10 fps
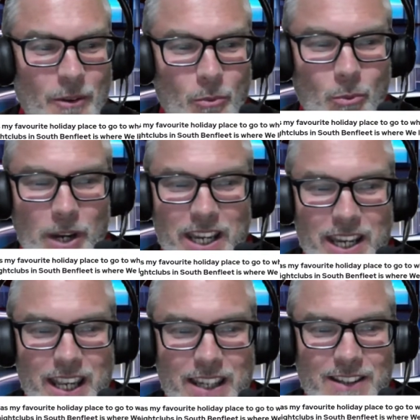
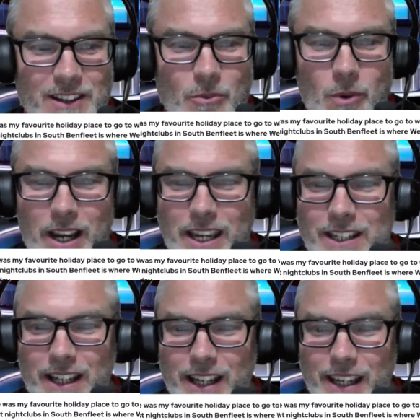weekend away
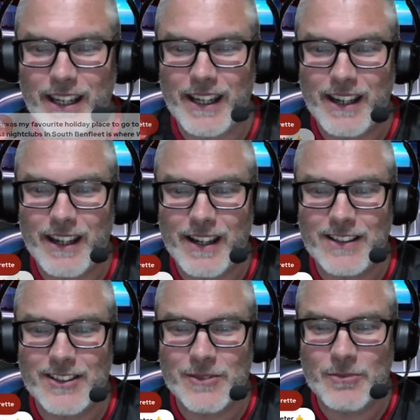day. Uh,
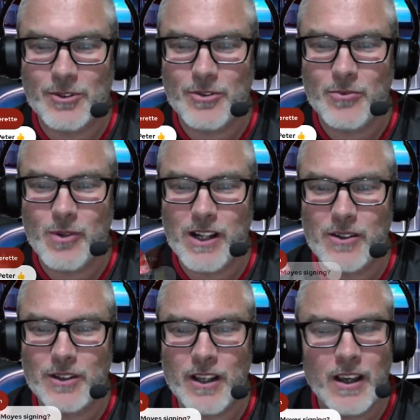small world.